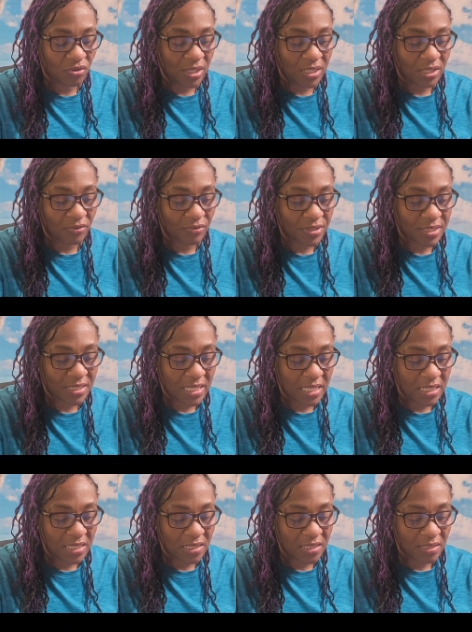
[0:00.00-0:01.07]
creating
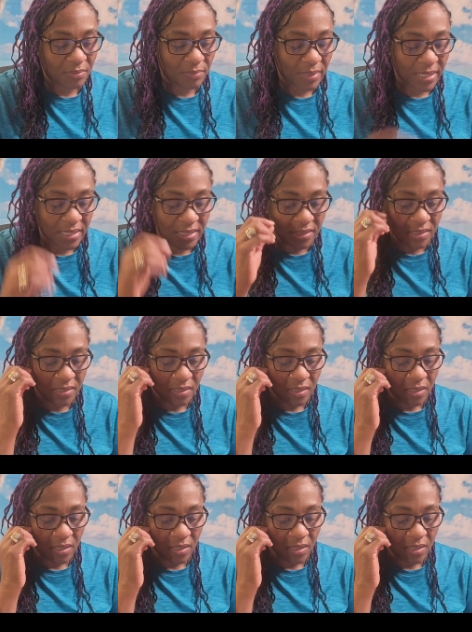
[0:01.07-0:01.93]
resentment